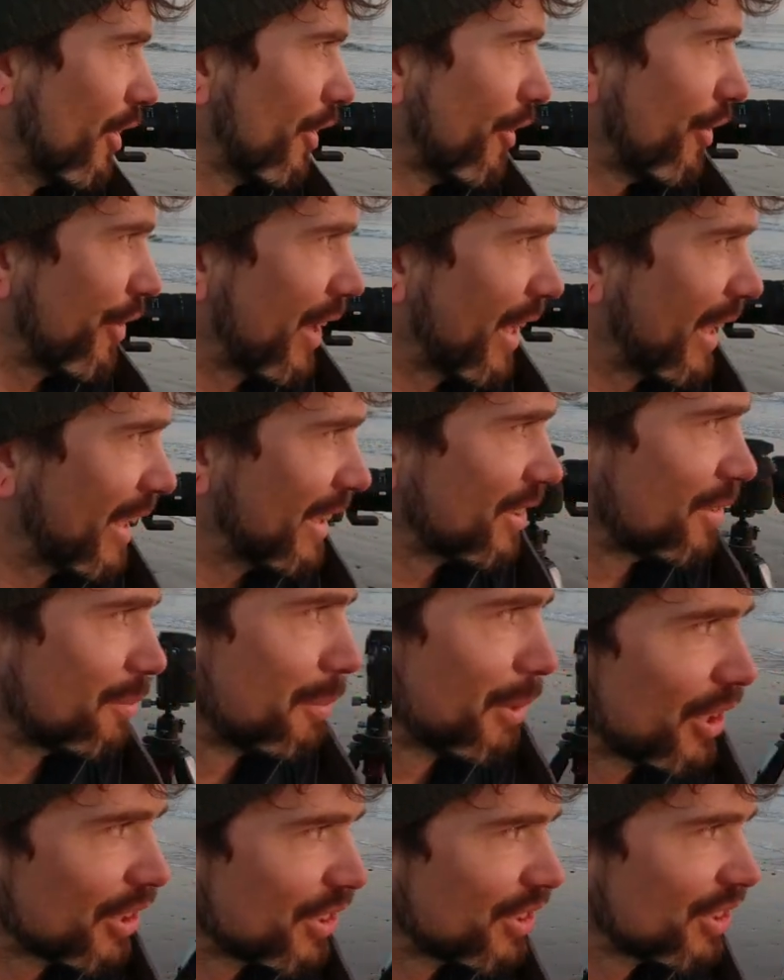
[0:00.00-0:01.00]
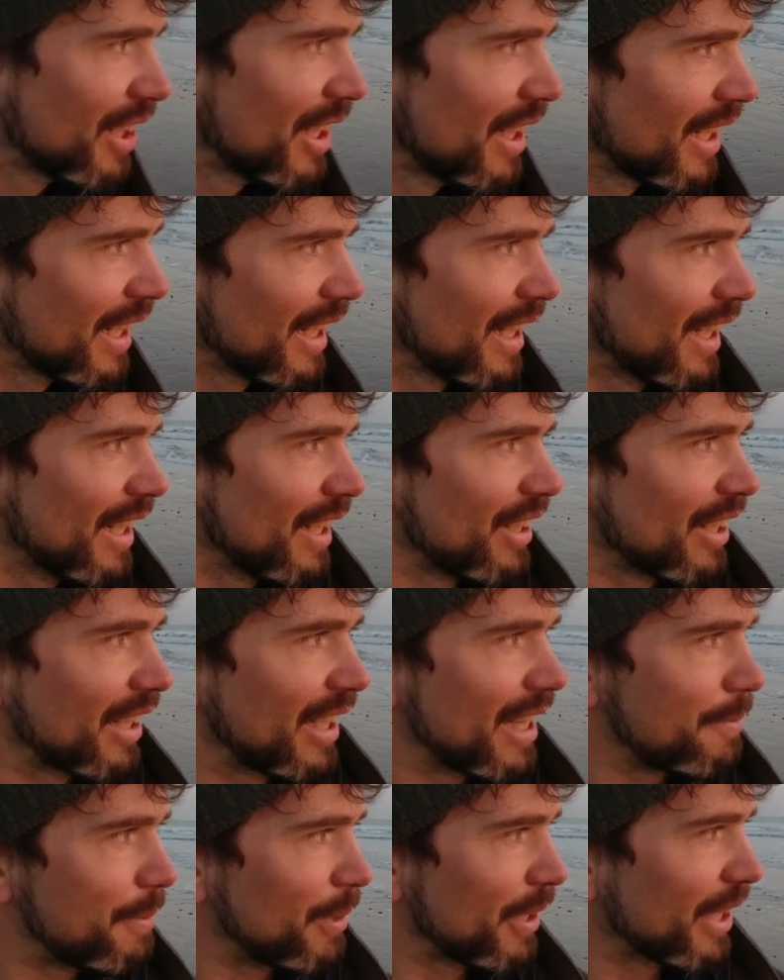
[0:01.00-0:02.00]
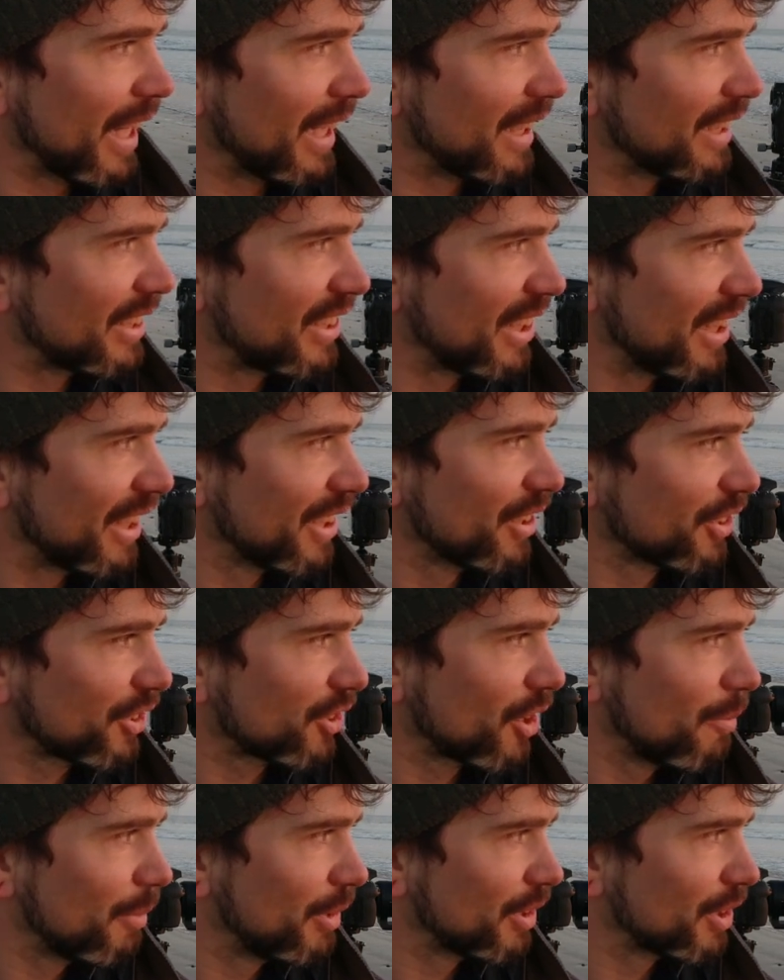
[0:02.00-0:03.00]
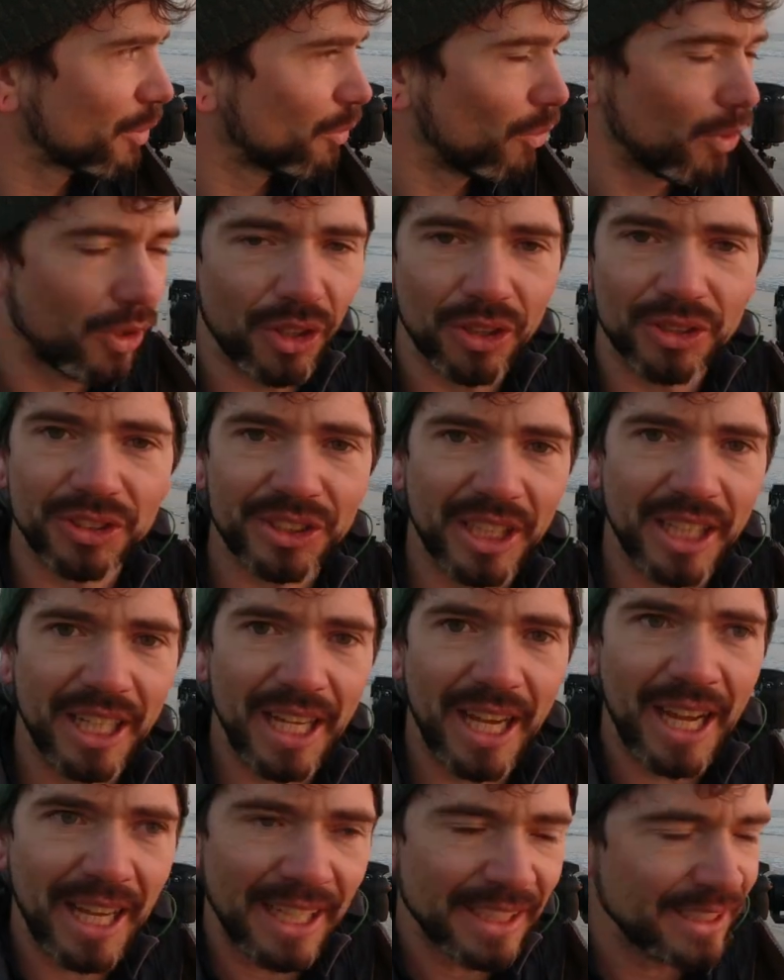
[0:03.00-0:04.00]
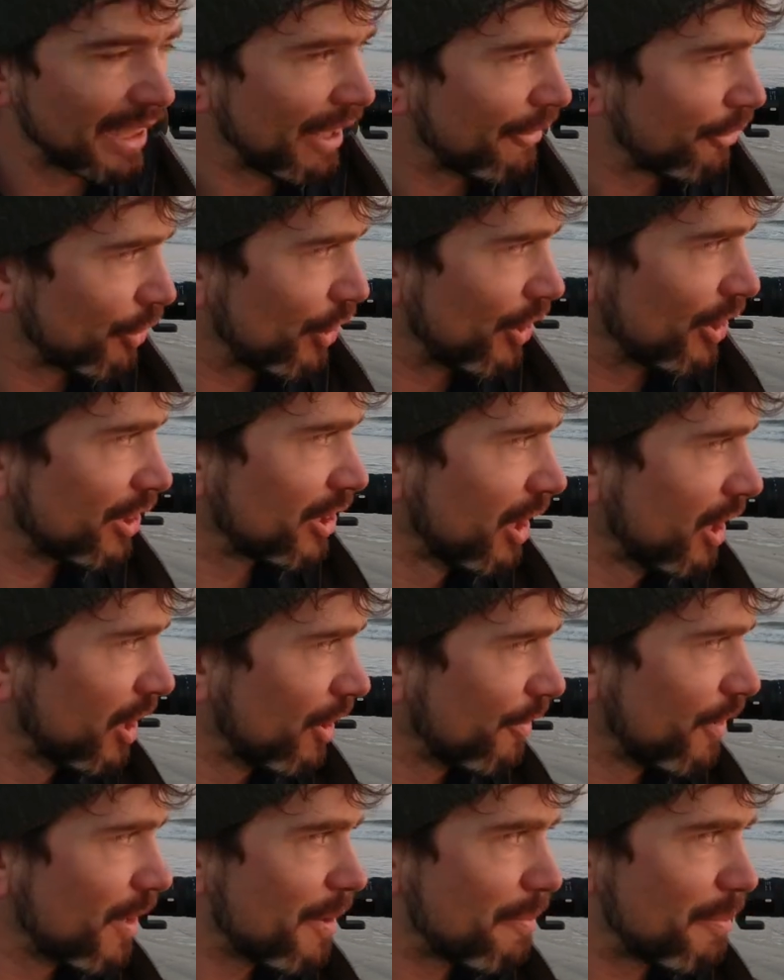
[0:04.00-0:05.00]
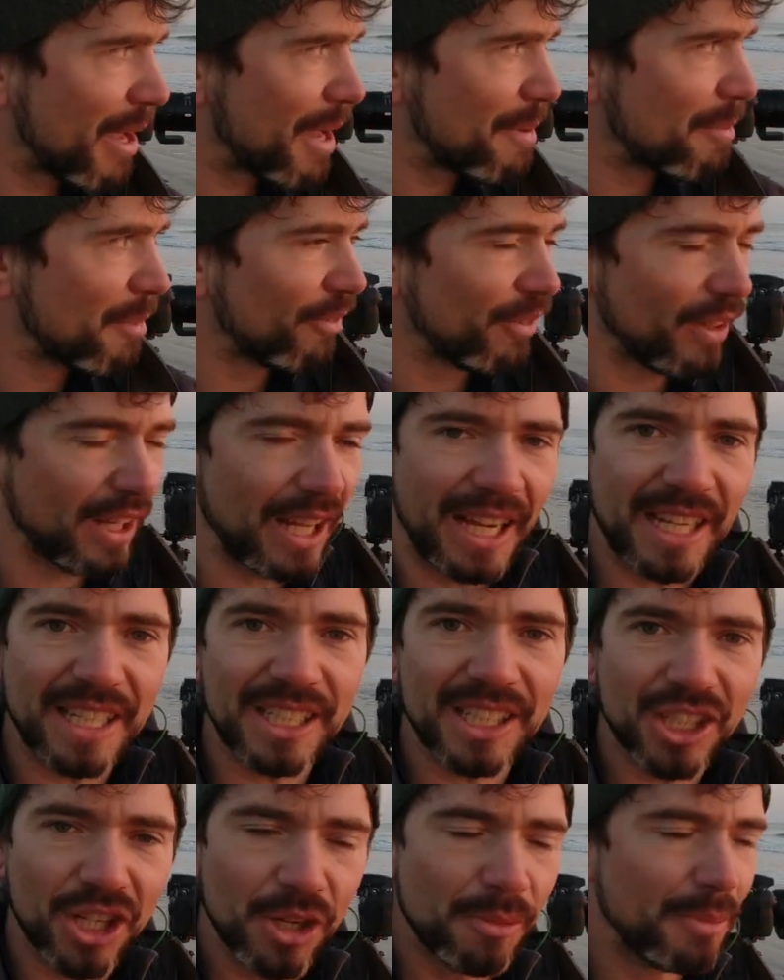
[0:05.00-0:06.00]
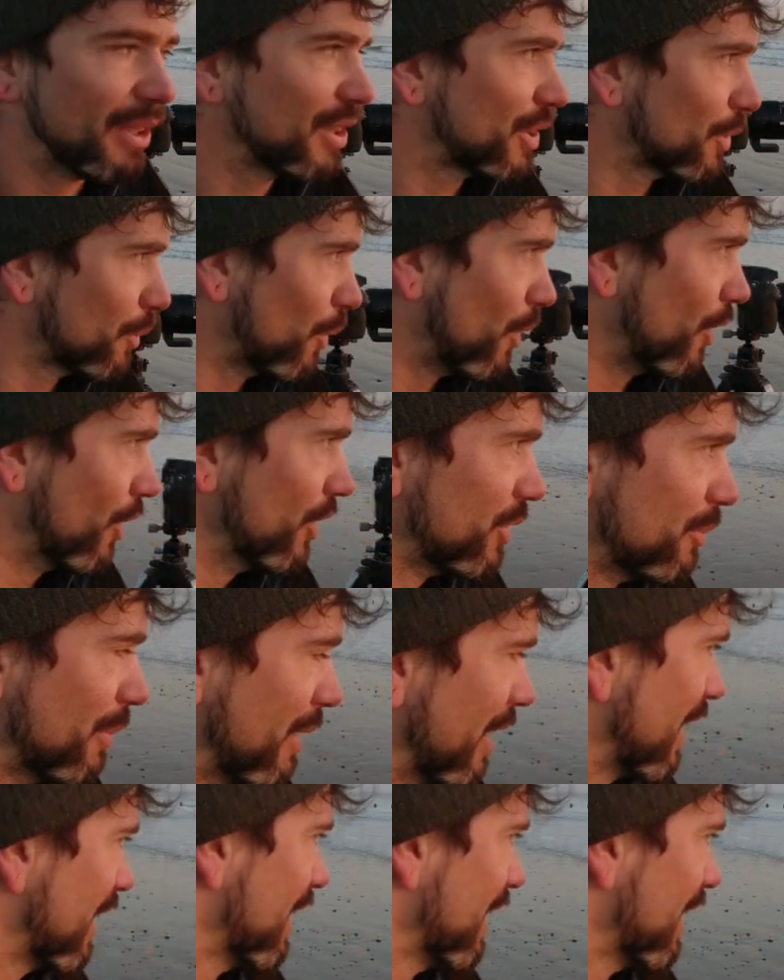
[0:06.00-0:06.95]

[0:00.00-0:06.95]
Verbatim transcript: little things, because they keep on getting seagulls coming towards it, and I've got this lovely beam of light coming towards me.